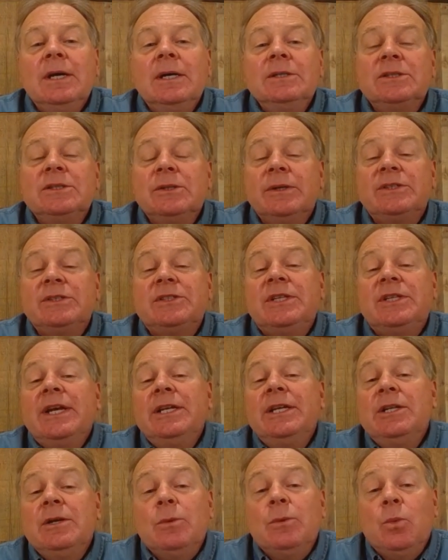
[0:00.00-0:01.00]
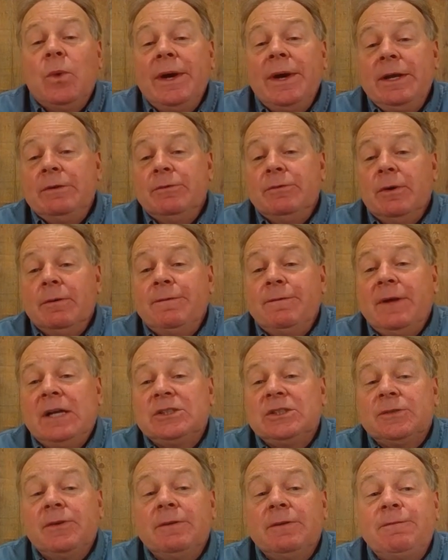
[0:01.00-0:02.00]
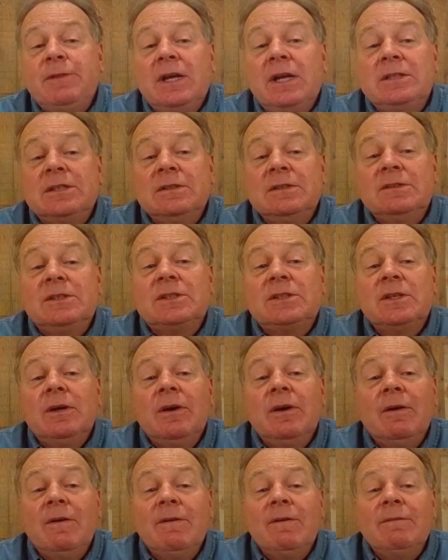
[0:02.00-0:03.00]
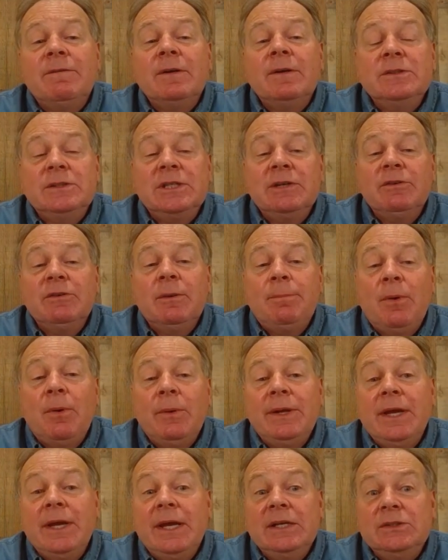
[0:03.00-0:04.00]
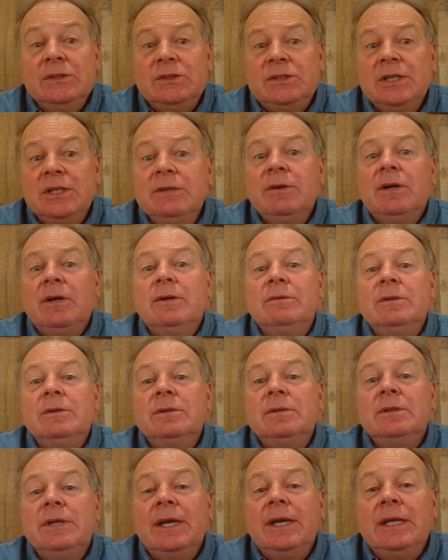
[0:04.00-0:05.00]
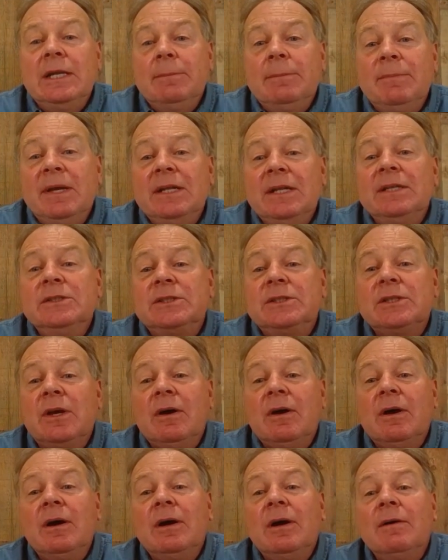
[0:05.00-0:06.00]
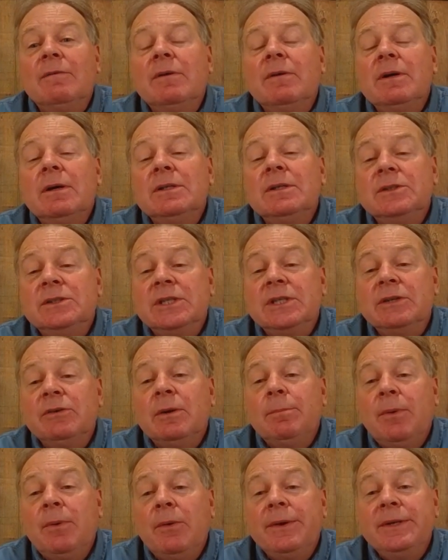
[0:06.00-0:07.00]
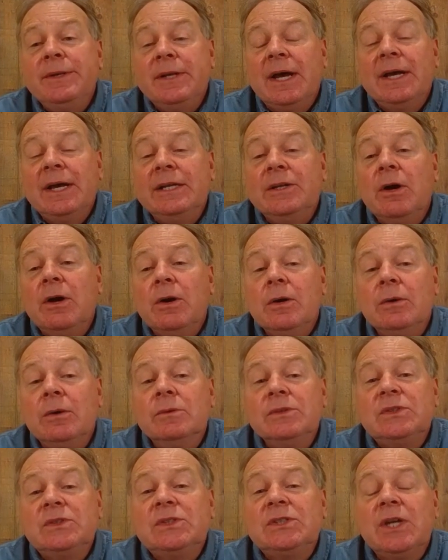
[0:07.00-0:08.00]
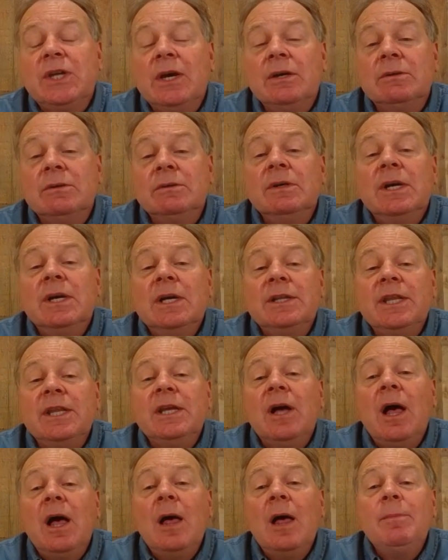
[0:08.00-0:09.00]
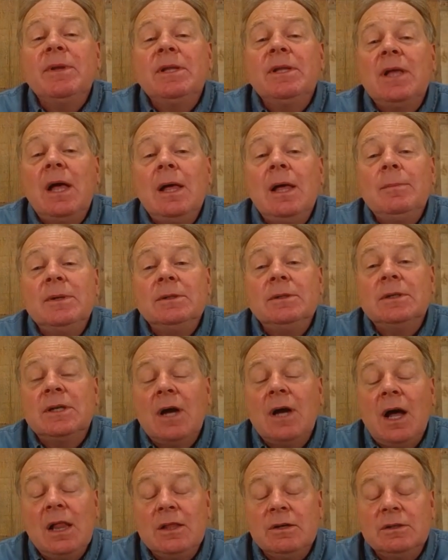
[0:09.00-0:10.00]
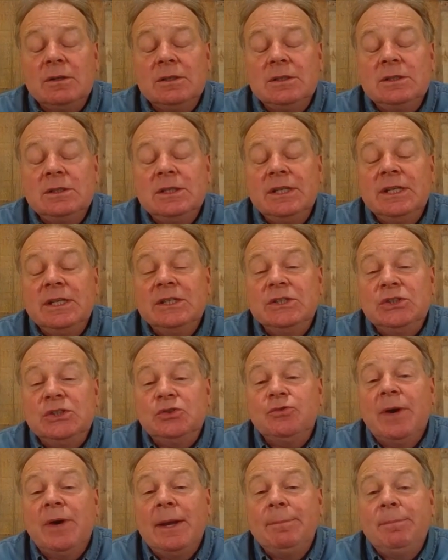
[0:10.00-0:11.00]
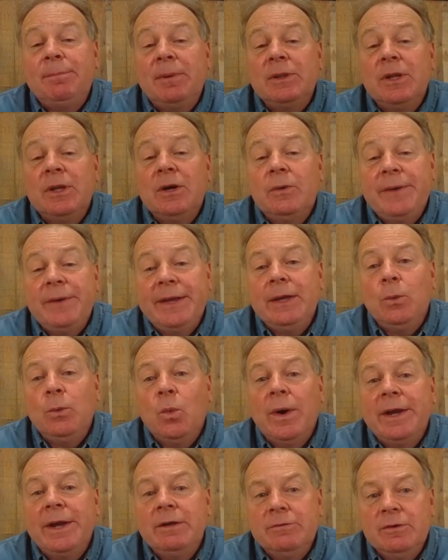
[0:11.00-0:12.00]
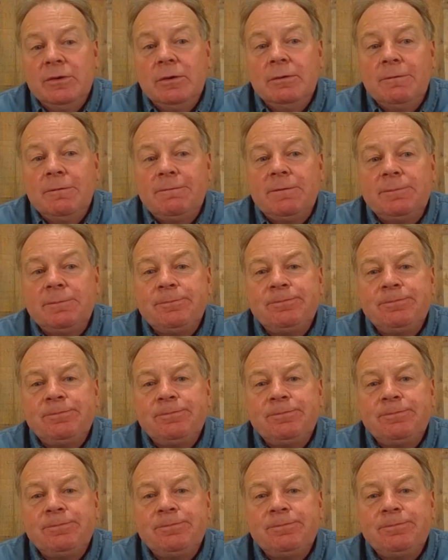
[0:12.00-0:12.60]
So a standard white roof has a reflectance of 0.80 and emittance of 0.90. So the almond color is right below a white roof.